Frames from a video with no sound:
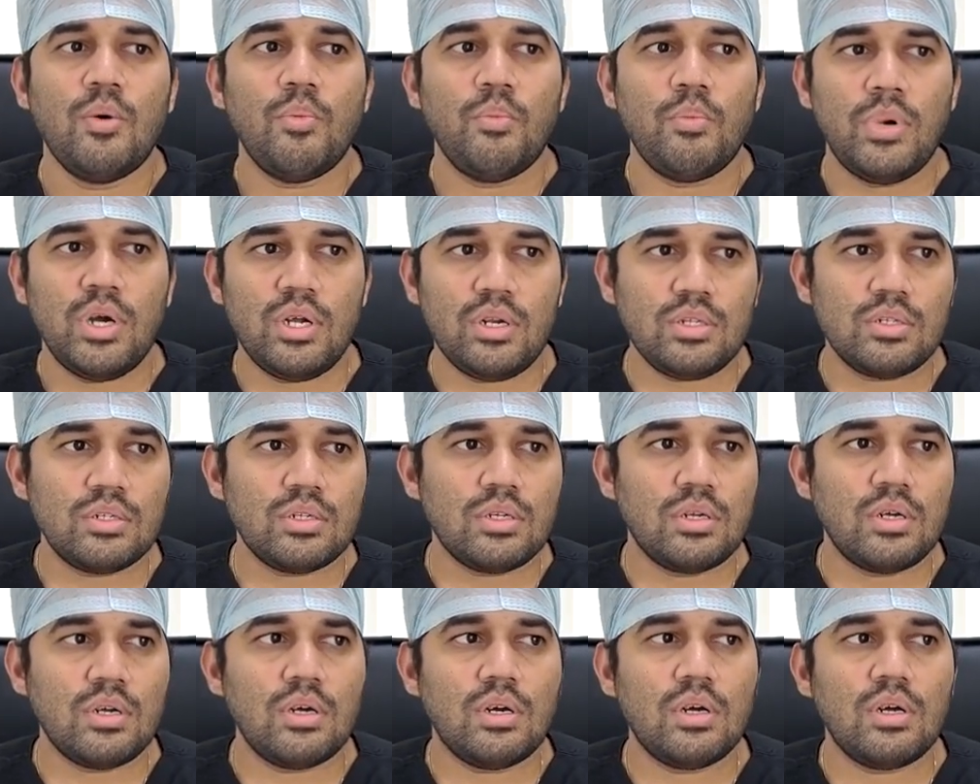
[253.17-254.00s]

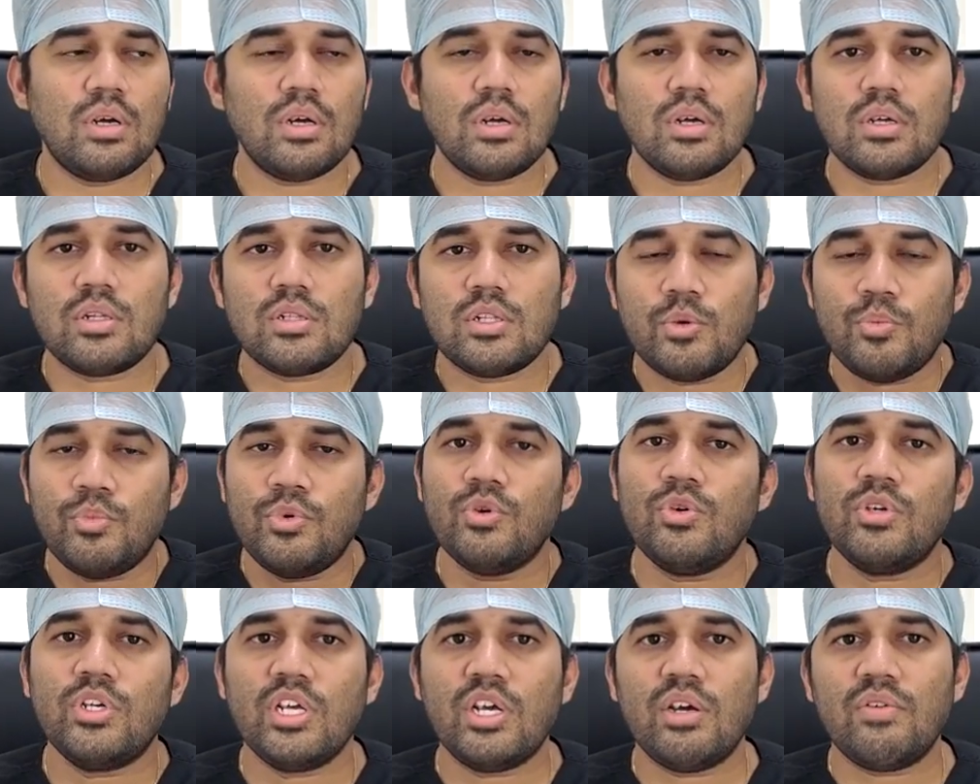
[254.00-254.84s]
But the
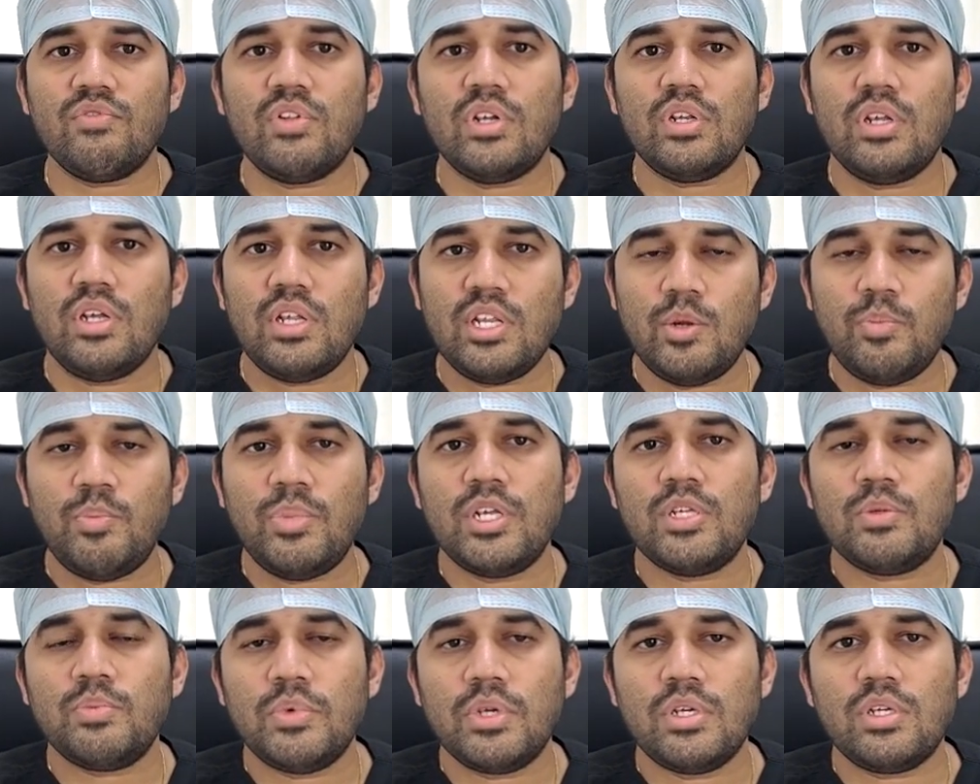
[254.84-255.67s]
beauty of the knee
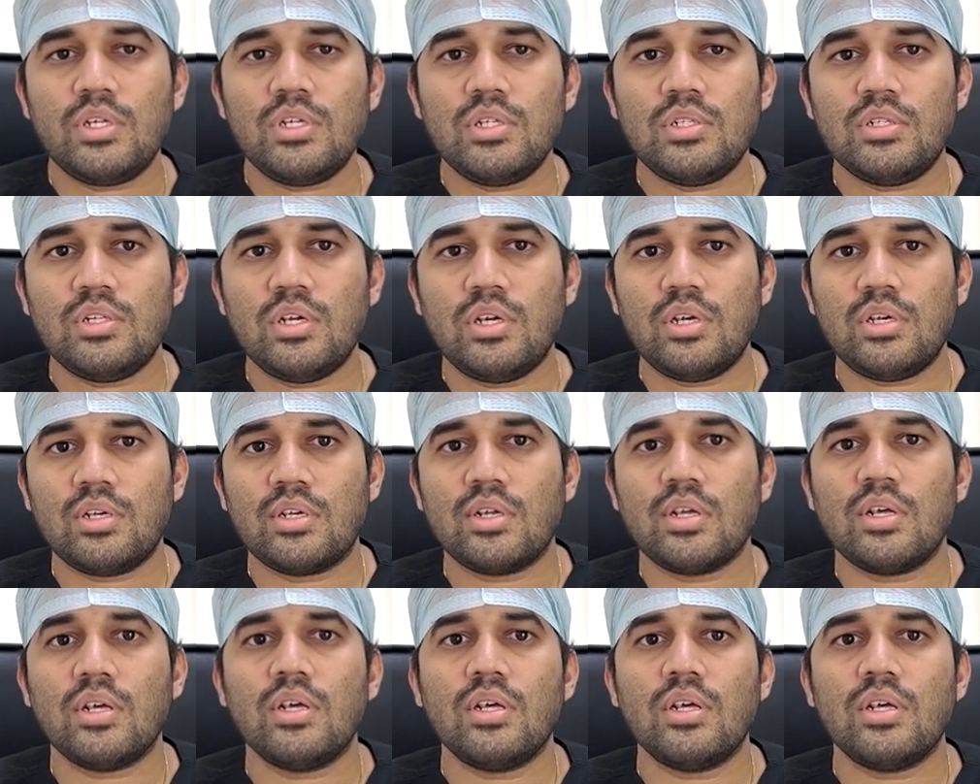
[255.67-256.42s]
replacement is that